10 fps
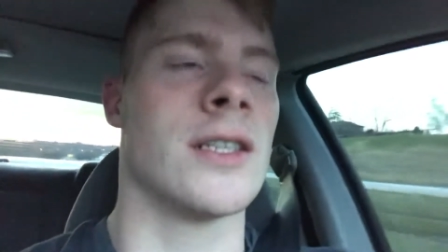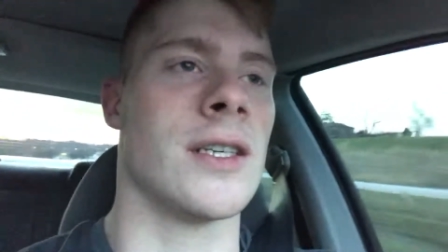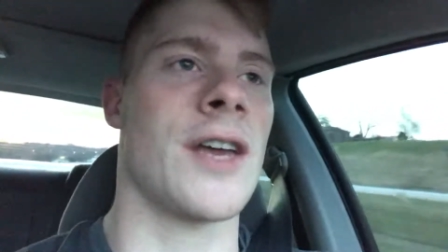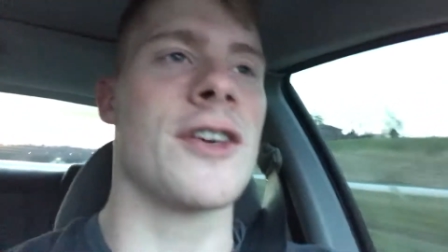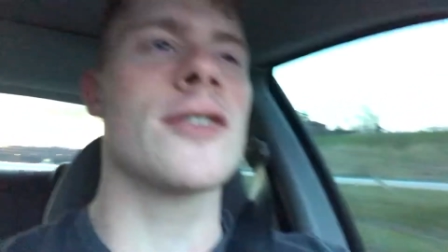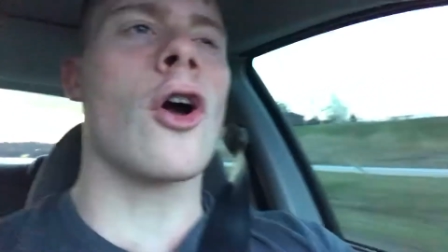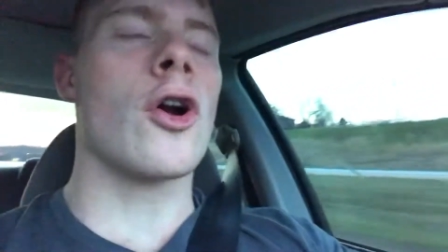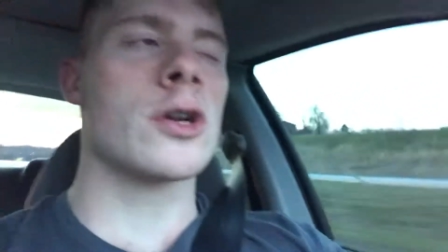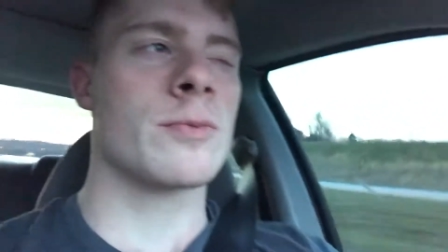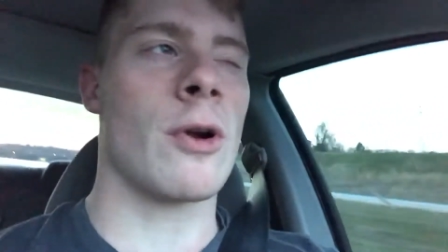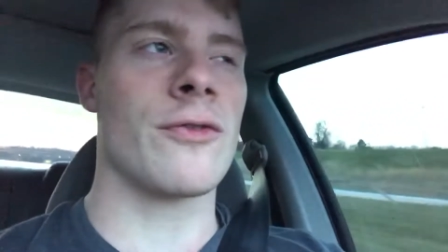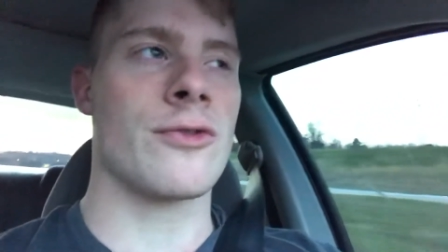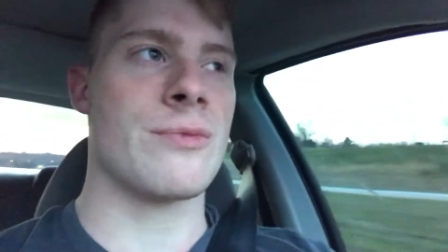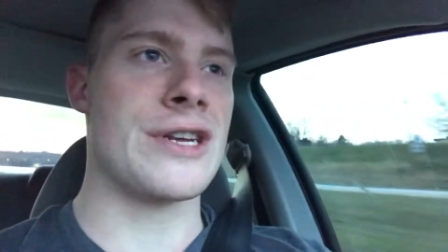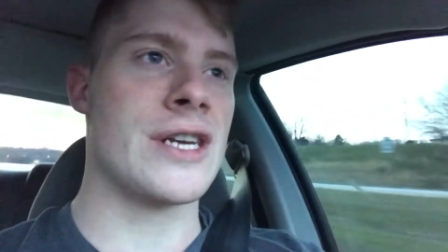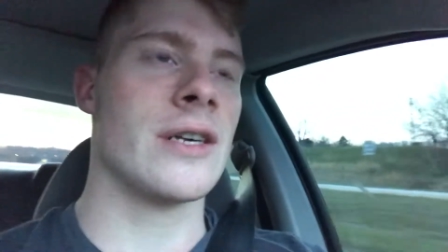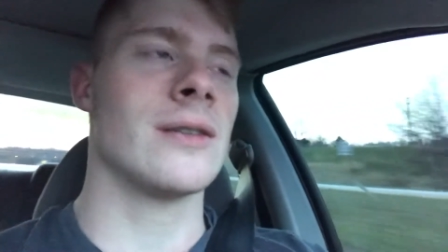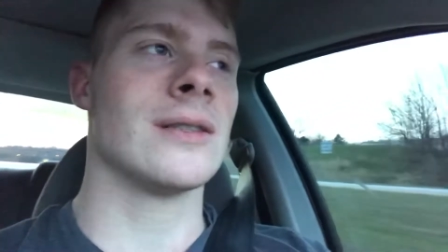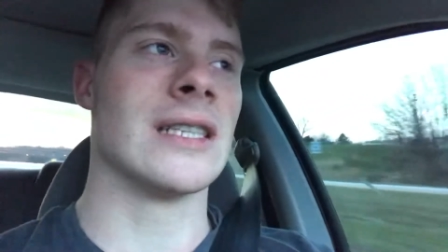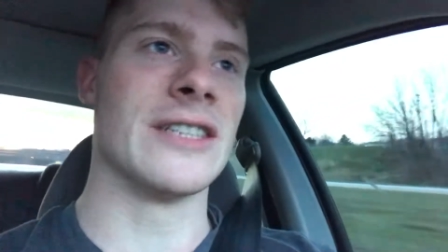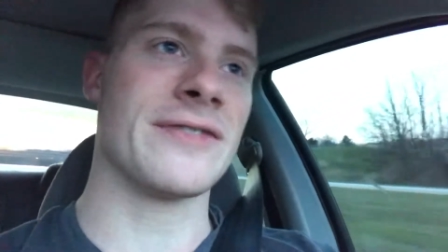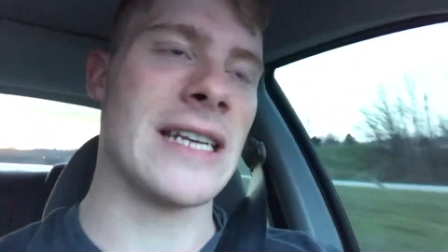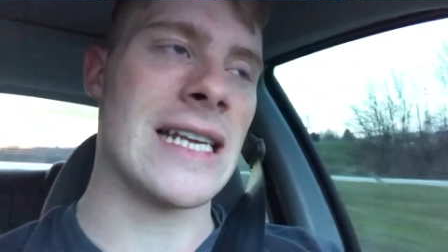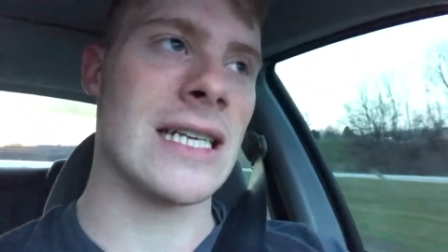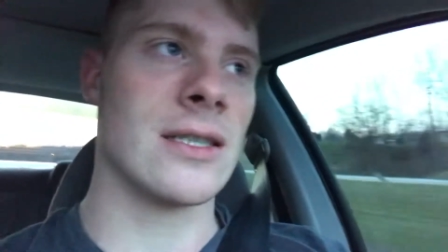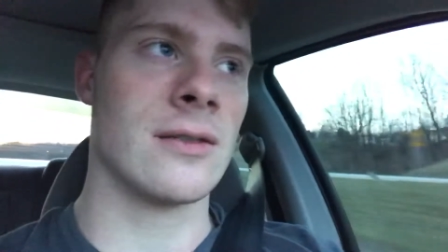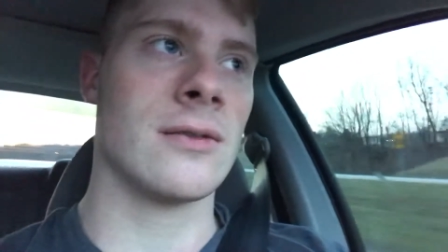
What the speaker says: I think the hardest part for me, lifting